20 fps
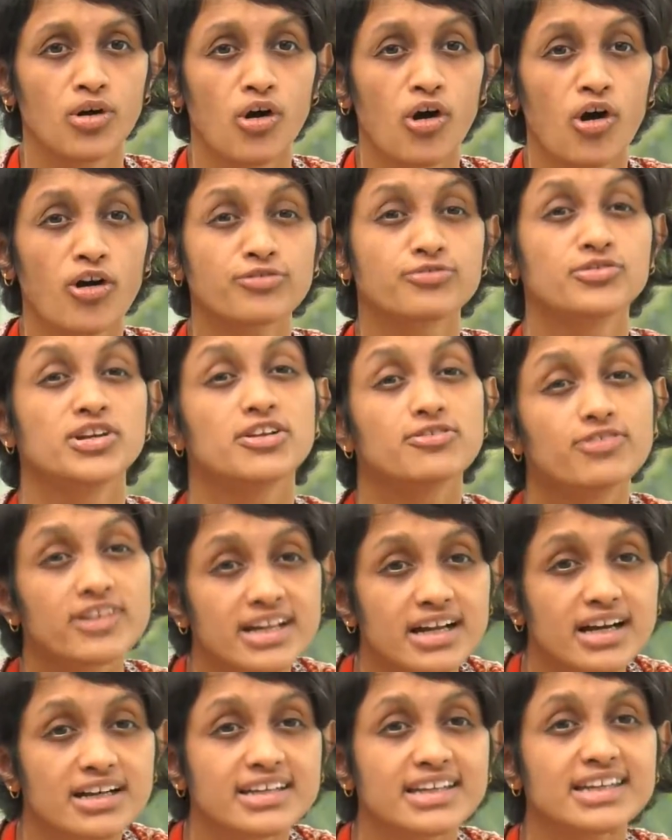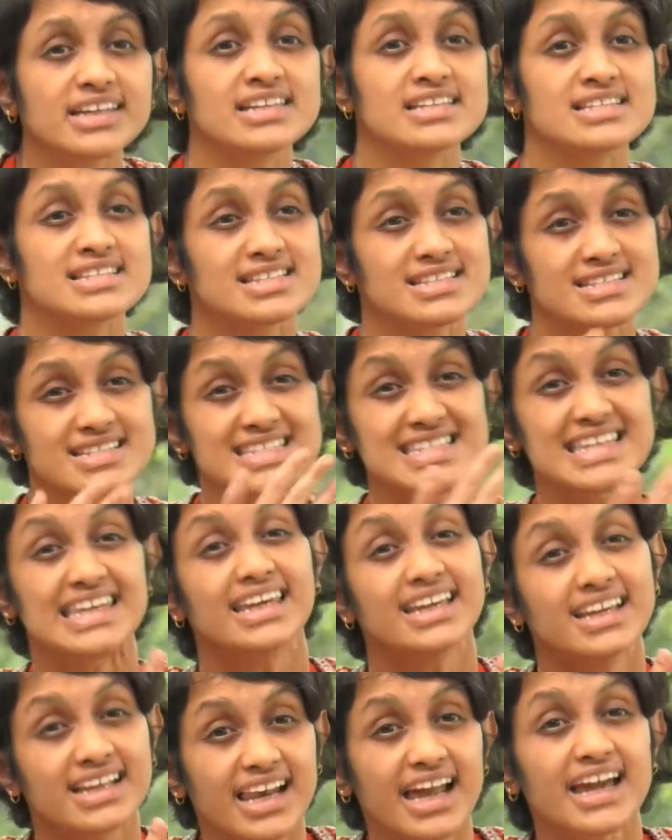of difficulty in
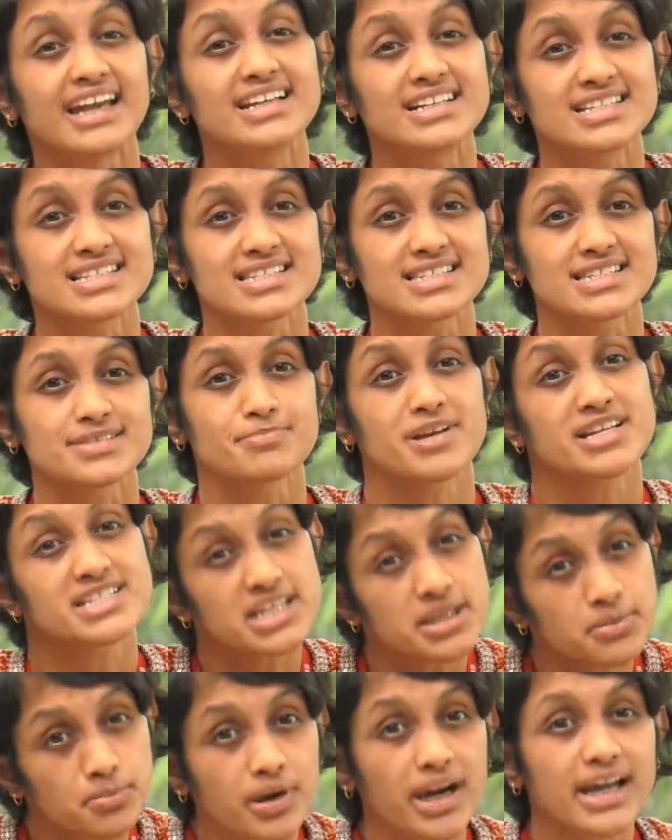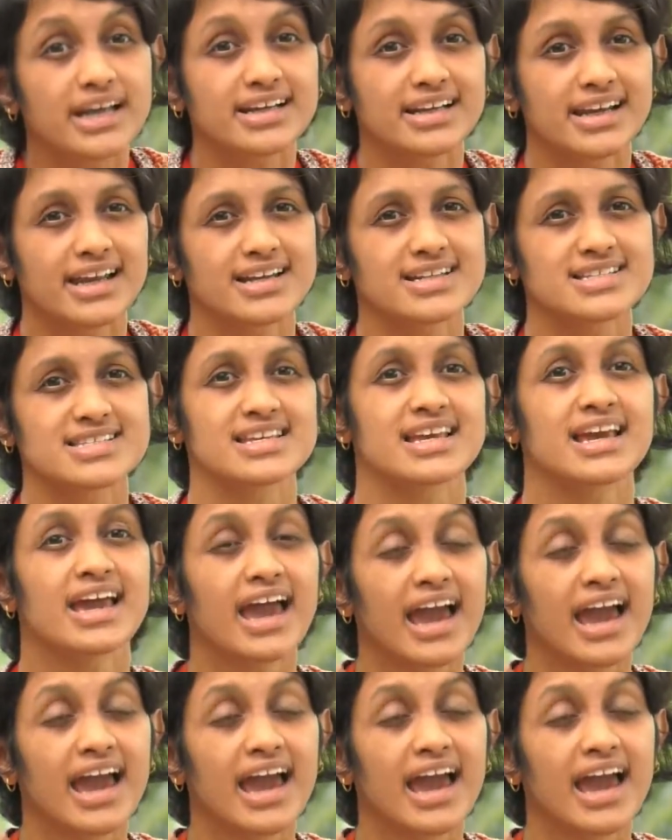seeing lights, especially bright lights,